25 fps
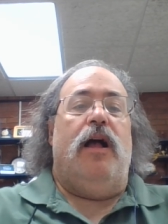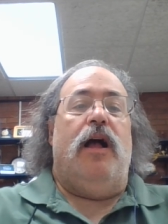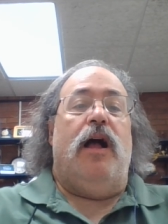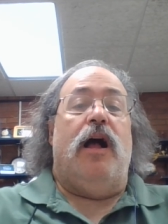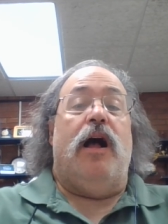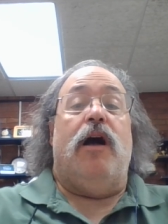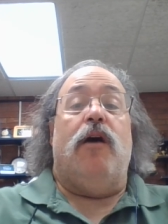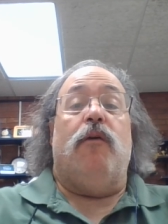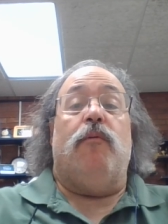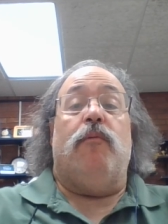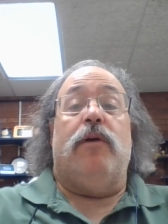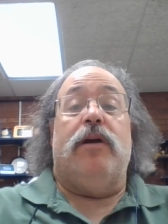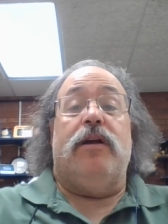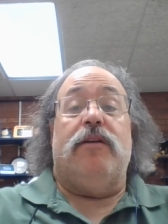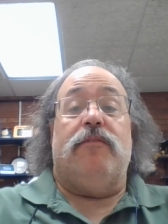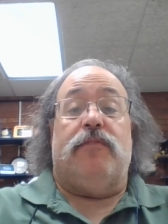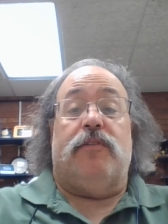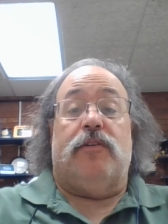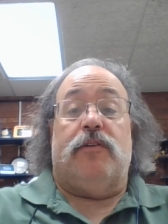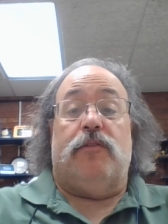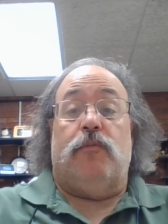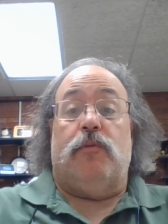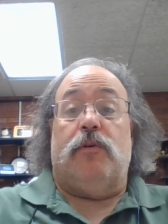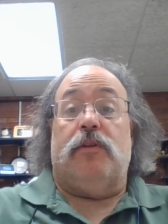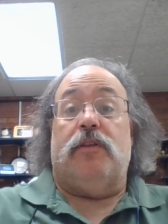
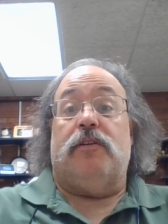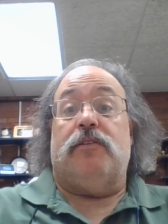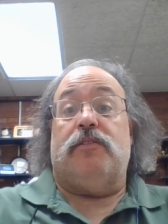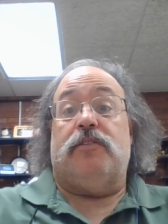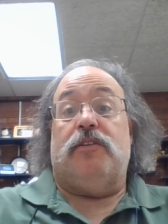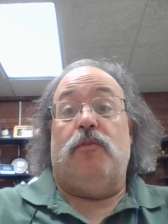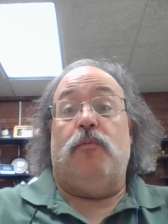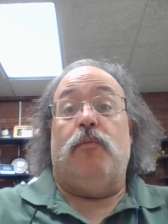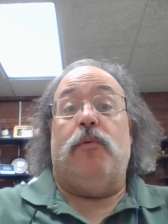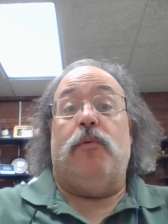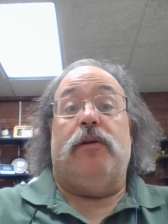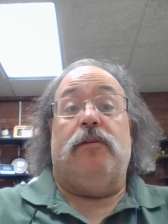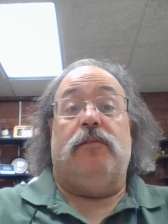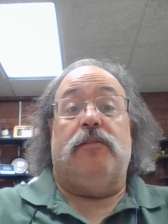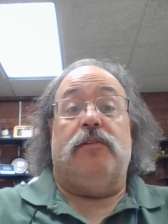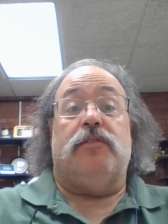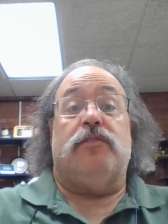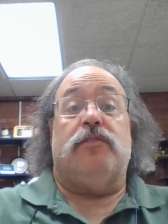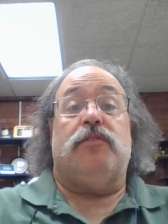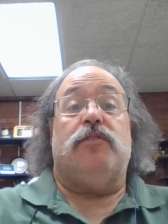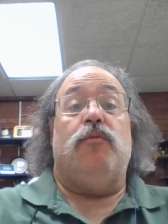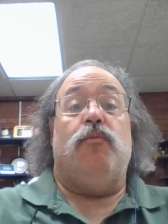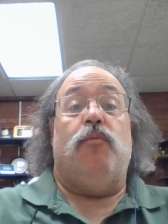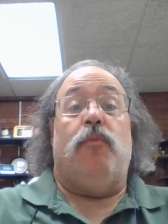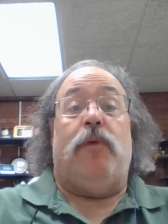However, where there's a will,
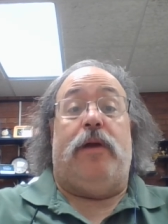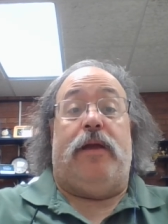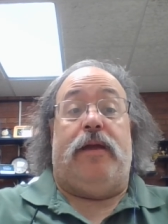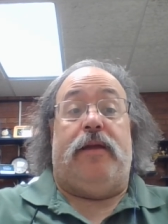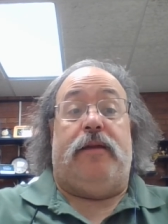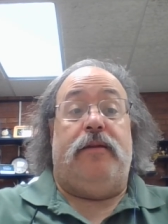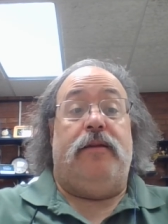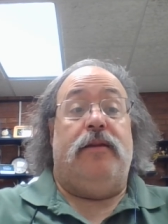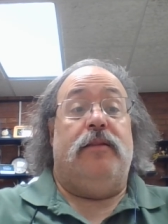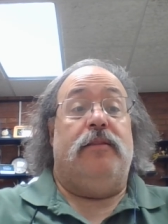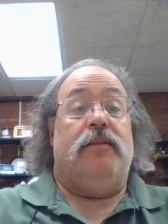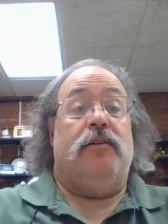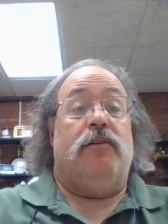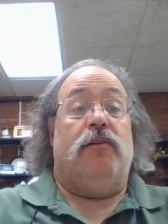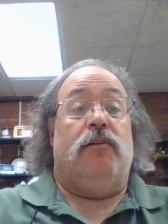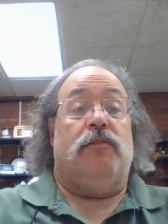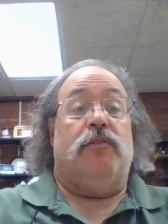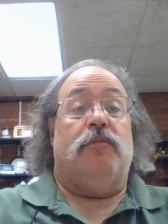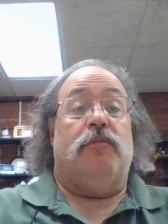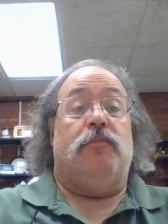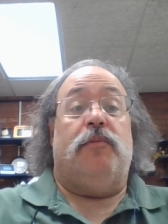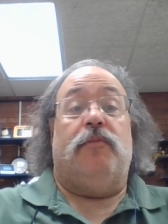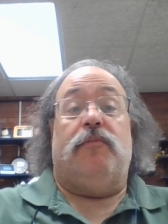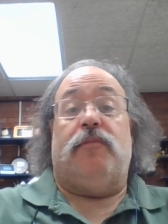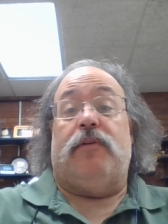there's a way, and the
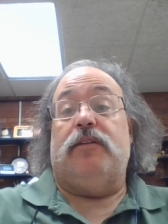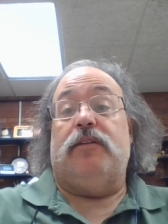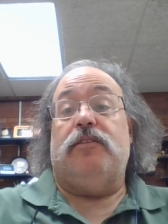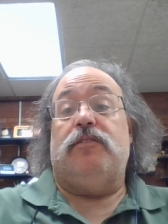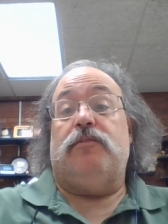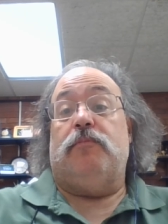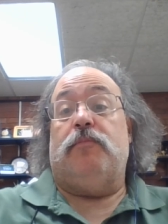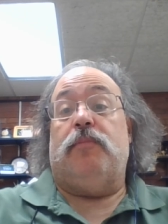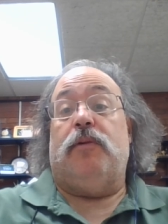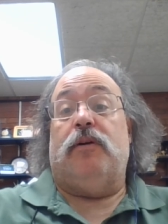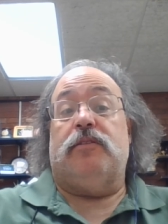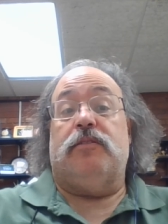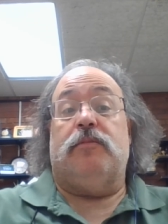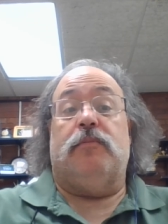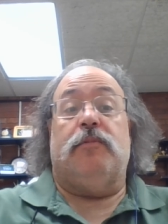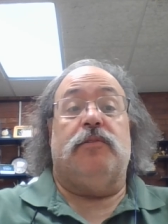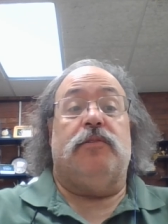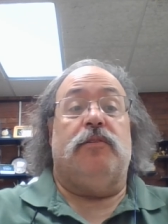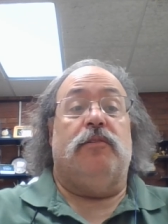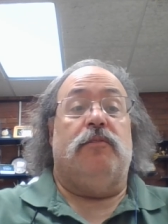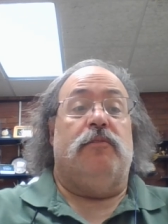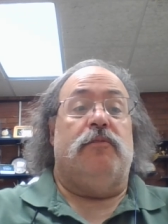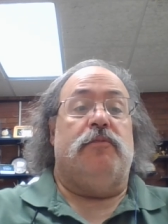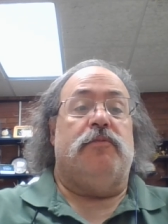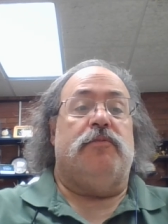author provides some possible
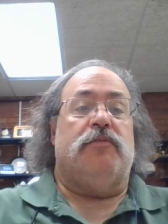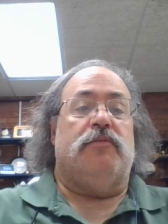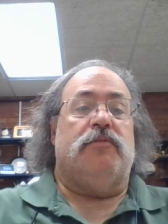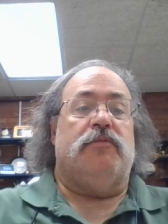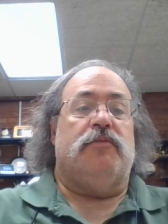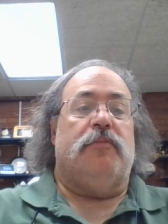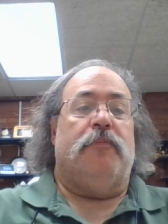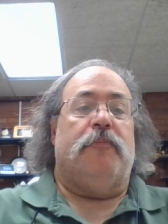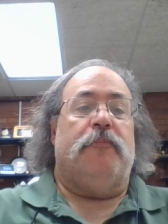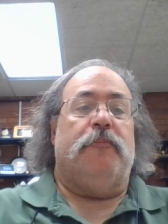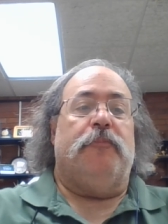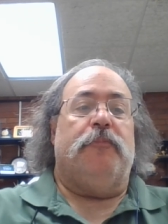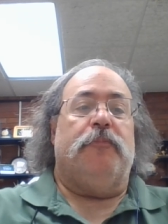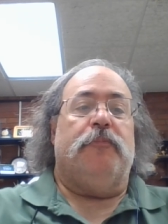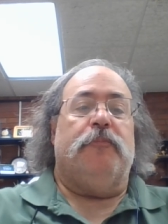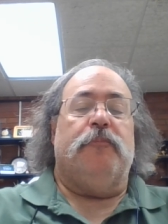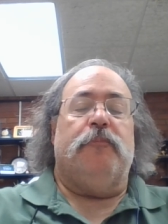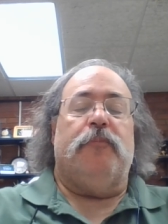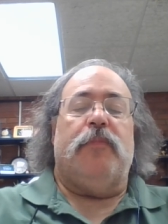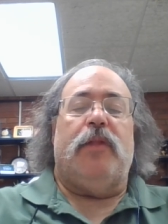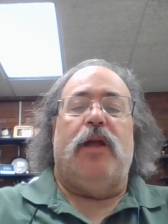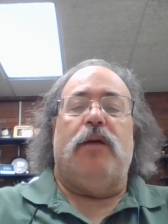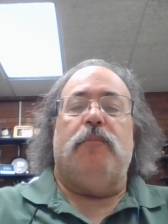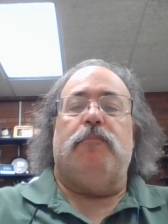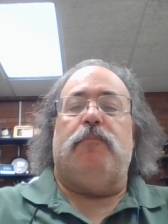solutions.
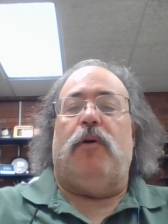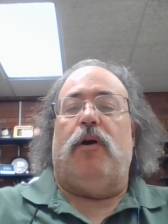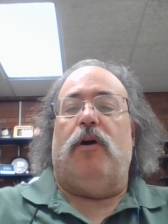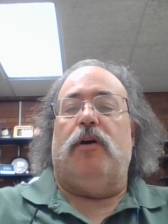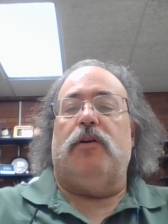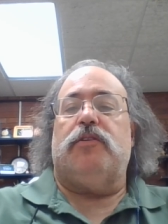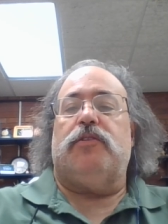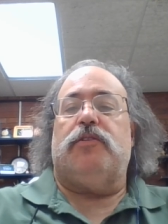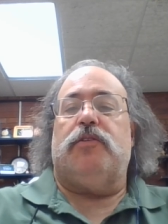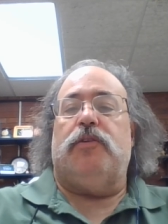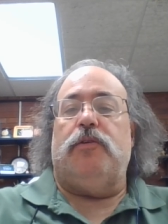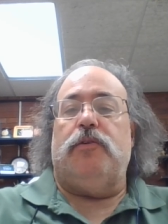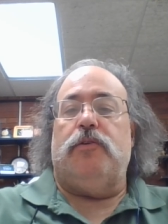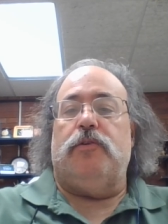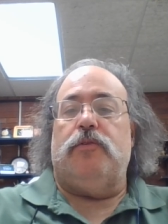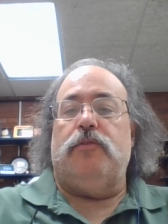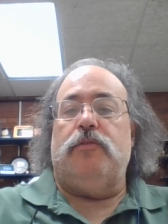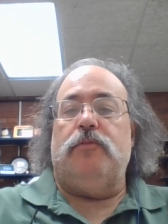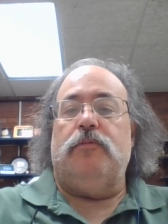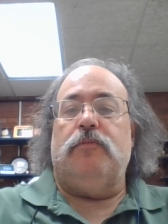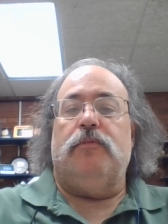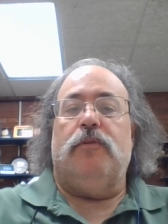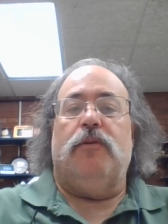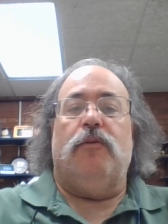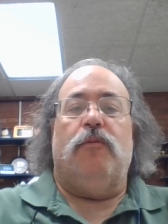Part
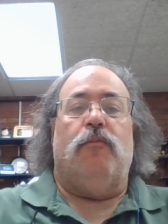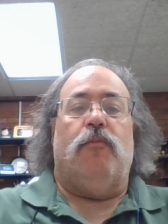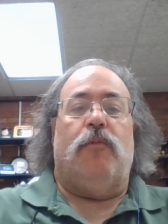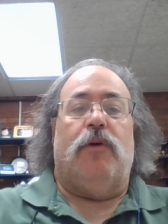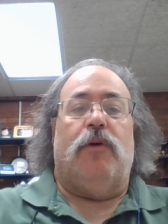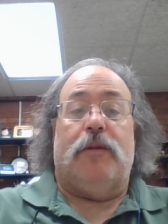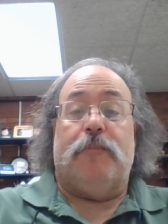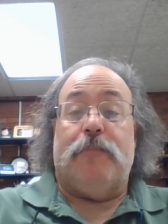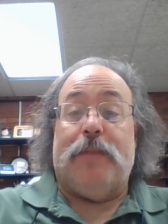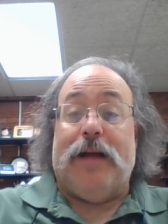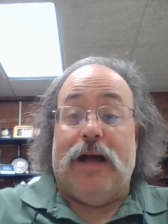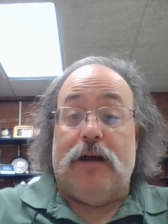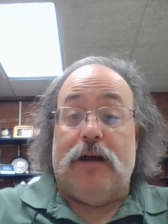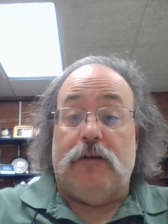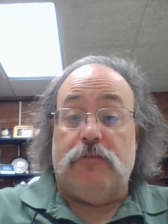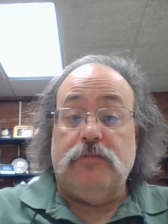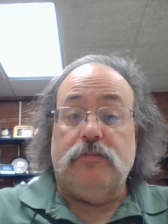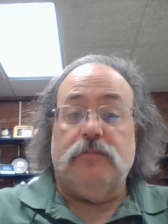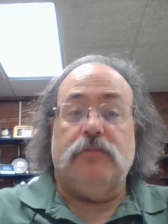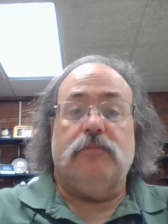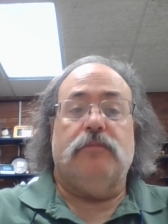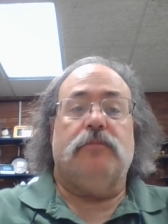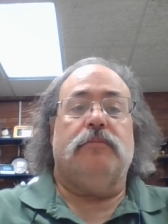2, What about?